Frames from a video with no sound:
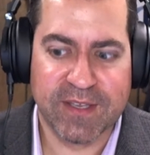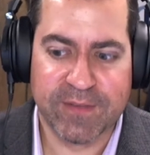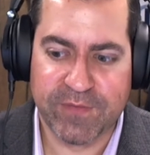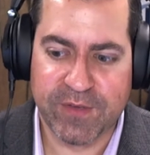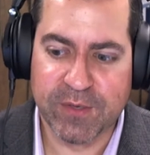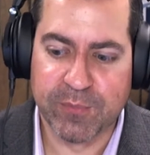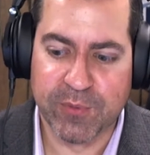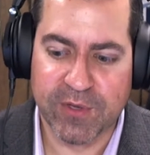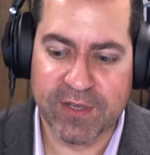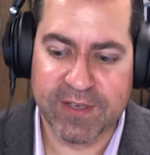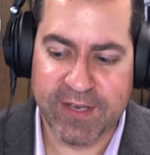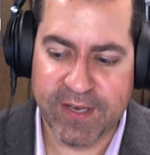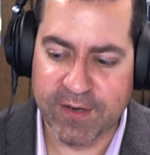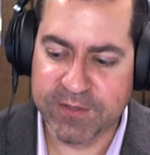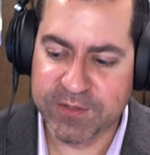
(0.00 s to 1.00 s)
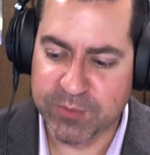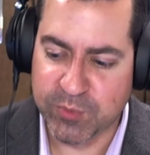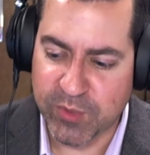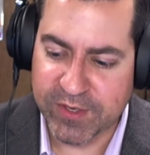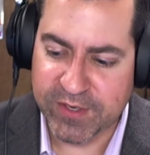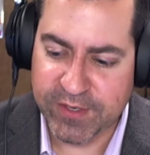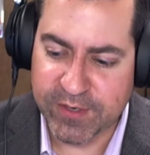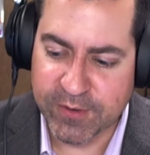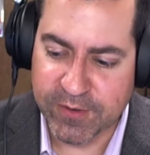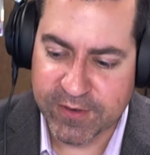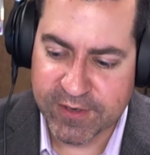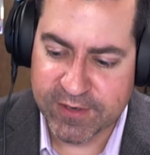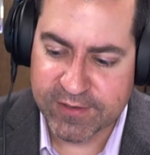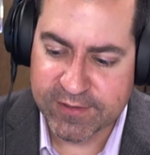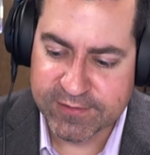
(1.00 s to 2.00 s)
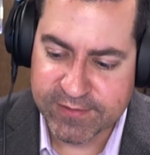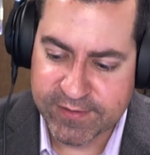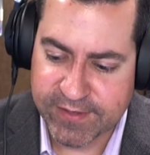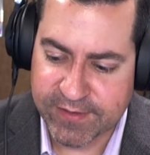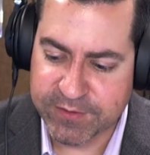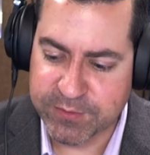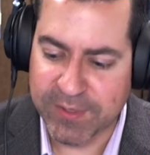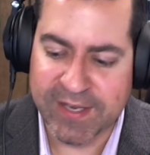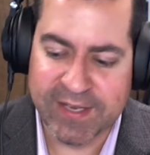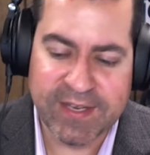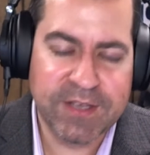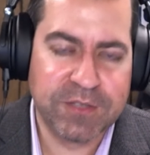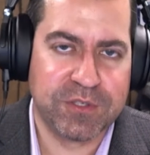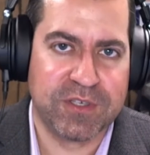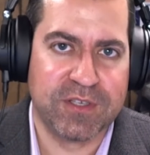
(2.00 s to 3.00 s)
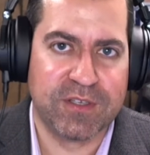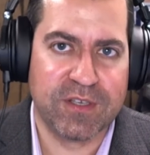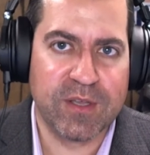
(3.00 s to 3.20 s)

If you put, here's what your, here's what I need you to